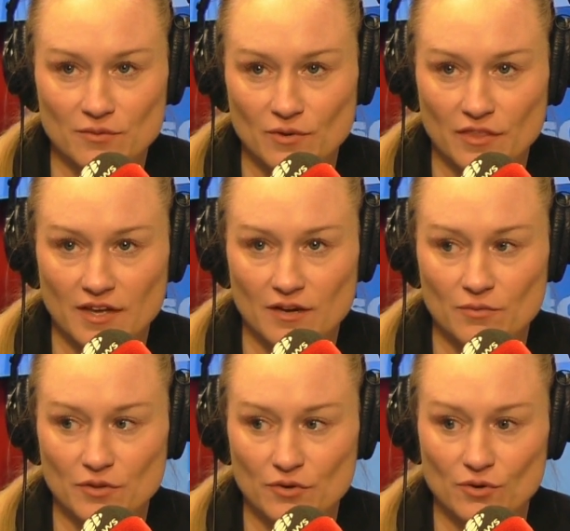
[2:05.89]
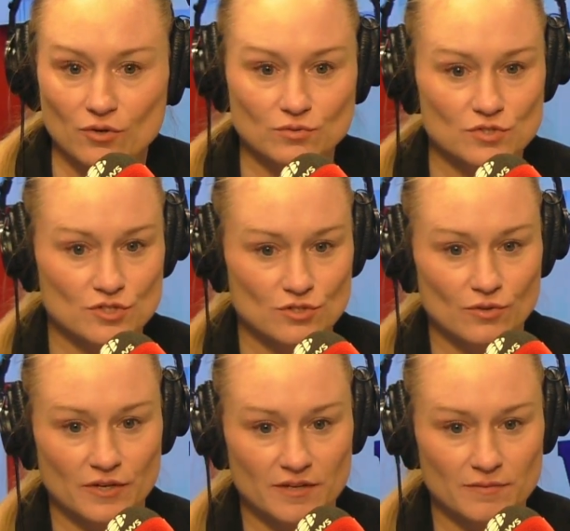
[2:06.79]
with that, with your own
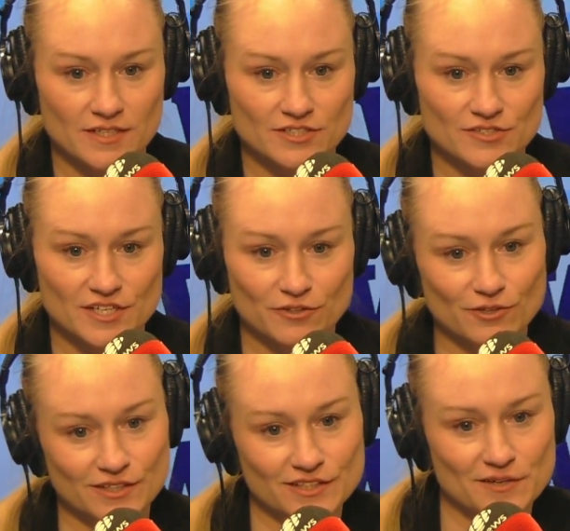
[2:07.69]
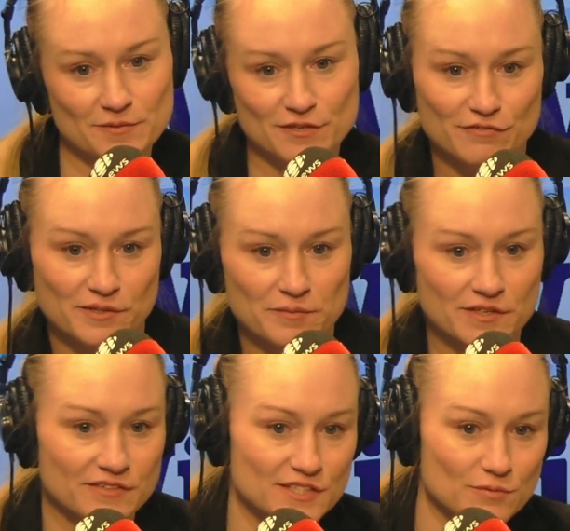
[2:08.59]
story, because you say you look at them and you feel a bit
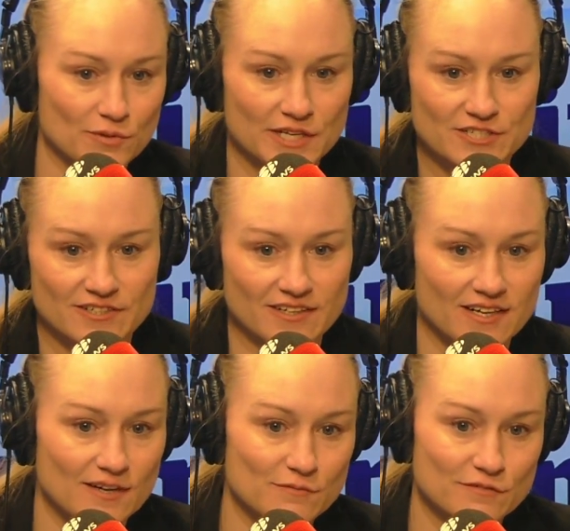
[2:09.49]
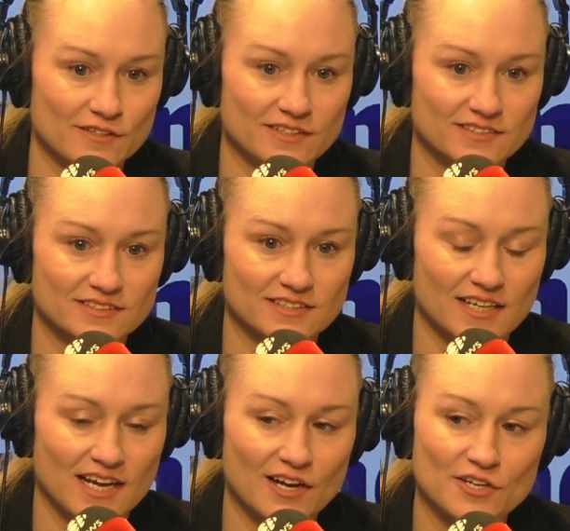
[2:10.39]
of inspiration and comfort. Mm-hmm.
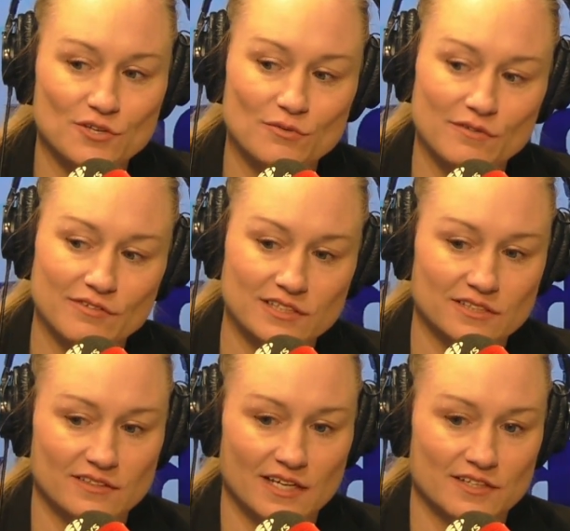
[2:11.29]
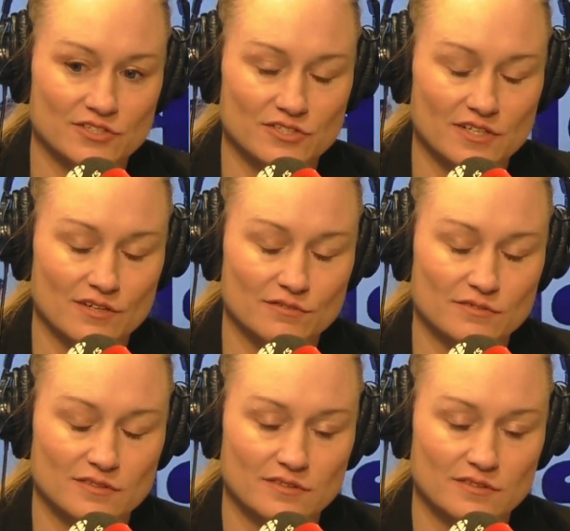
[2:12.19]
How do you reflect on that as yourself?